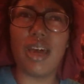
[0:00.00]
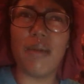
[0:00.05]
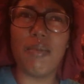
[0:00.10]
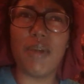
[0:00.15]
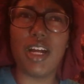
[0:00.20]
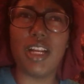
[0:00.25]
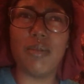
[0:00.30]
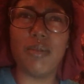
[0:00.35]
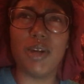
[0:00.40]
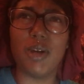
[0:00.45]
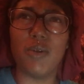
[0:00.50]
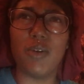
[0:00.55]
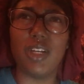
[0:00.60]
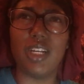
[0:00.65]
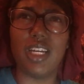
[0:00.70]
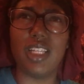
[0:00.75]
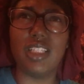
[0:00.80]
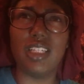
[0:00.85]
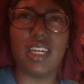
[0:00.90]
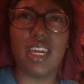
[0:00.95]
That might have been
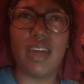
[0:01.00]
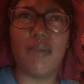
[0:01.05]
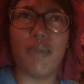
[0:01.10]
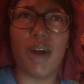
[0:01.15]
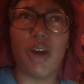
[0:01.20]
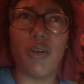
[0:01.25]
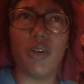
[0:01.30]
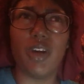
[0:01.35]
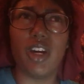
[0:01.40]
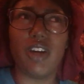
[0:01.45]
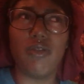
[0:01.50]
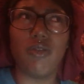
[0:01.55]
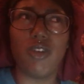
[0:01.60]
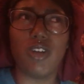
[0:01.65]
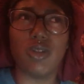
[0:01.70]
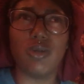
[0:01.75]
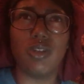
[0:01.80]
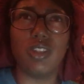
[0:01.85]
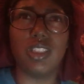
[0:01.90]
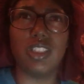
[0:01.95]
when Nelly came out with Air
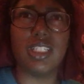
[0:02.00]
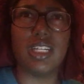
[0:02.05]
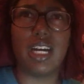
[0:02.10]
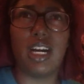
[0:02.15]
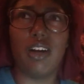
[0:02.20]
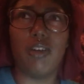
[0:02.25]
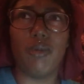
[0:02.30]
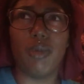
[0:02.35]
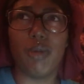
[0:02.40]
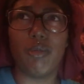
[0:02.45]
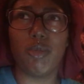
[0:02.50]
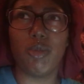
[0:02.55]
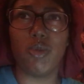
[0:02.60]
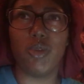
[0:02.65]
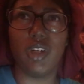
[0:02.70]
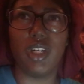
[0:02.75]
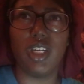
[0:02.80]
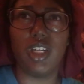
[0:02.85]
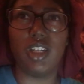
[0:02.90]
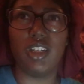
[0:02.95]
Force Ones, and I don't remember
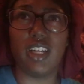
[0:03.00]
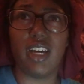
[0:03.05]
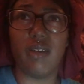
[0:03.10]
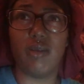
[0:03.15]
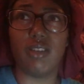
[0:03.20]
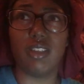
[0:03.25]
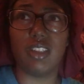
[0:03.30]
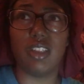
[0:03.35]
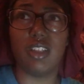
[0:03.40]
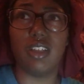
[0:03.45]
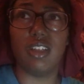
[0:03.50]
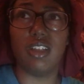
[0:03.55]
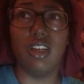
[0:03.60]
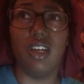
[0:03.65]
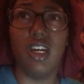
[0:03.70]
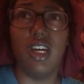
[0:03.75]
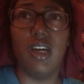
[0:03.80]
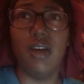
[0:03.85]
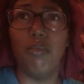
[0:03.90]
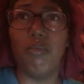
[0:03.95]
what year that was in.
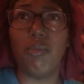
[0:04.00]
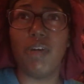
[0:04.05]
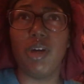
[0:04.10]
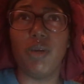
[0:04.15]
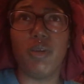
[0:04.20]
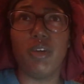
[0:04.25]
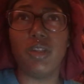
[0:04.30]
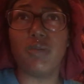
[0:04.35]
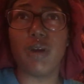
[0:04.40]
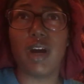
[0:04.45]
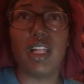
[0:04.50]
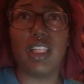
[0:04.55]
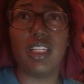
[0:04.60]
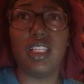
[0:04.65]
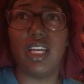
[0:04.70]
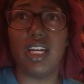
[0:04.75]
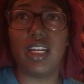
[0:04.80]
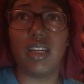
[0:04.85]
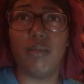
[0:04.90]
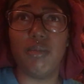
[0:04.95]
But we was
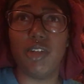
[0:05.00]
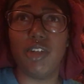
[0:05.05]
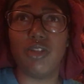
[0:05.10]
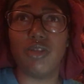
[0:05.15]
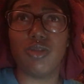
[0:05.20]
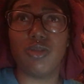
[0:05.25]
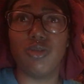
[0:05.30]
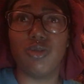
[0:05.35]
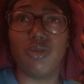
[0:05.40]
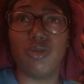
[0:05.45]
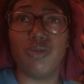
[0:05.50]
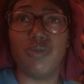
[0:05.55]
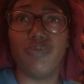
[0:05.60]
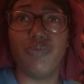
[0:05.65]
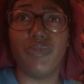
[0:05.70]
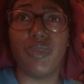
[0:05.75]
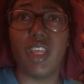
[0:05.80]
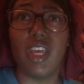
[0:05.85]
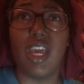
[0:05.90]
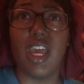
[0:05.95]
probably like in middle school,
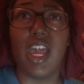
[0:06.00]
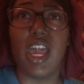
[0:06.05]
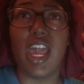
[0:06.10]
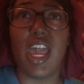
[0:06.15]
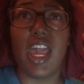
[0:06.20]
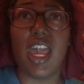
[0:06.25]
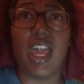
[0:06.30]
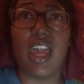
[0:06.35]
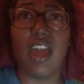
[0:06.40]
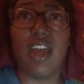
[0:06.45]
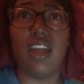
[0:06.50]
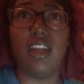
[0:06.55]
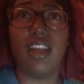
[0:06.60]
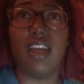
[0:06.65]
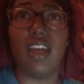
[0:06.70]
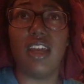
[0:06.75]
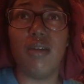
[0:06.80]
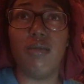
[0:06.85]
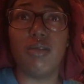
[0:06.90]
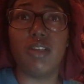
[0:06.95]

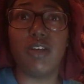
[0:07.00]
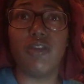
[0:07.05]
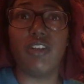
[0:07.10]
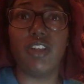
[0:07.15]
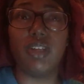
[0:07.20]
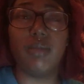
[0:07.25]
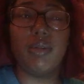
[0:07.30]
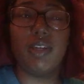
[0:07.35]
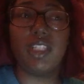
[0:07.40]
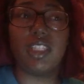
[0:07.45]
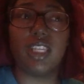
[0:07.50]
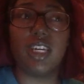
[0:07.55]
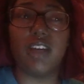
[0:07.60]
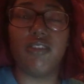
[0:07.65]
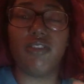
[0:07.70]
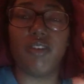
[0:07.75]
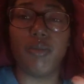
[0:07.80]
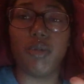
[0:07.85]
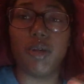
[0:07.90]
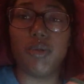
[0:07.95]
and it was a really big
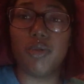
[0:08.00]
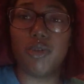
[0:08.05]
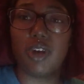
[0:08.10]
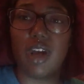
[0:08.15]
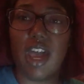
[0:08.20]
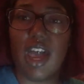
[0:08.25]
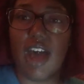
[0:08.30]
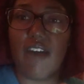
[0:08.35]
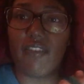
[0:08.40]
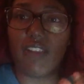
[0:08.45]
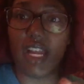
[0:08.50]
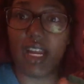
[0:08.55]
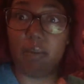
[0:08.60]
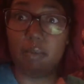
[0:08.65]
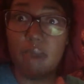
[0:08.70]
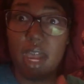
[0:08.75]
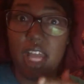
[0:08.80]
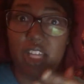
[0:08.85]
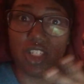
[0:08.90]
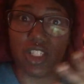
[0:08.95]
thing for people to have
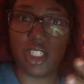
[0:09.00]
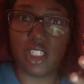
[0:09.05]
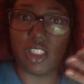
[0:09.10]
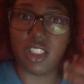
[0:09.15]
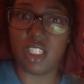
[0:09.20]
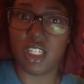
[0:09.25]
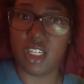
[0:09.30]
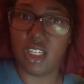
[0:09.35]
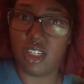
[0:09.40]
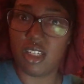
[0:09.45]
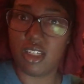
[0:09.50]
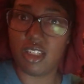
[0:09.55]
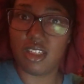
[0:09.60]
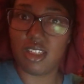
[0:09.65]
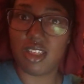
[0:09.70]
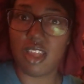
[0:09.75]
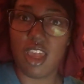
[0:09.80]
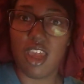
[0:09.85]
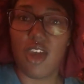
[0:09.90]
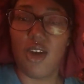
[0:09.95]
like matching
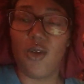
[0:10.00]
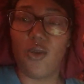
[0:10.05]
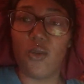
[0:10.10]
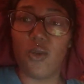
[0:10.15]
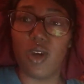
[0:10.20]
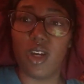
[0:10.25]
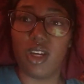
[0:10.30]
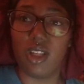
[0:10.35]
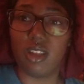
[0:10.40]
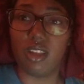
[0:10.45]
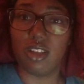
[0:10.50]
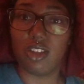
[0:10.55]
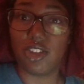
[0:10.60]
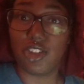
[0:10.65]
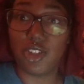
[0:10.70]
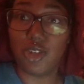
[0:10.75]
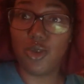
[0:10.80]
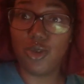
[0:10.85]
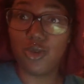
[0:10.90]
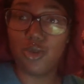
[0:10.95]
tees with the
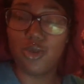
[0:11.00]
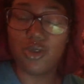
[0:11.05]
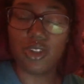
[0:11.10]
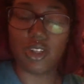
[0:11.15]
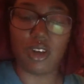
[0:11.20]
shoes.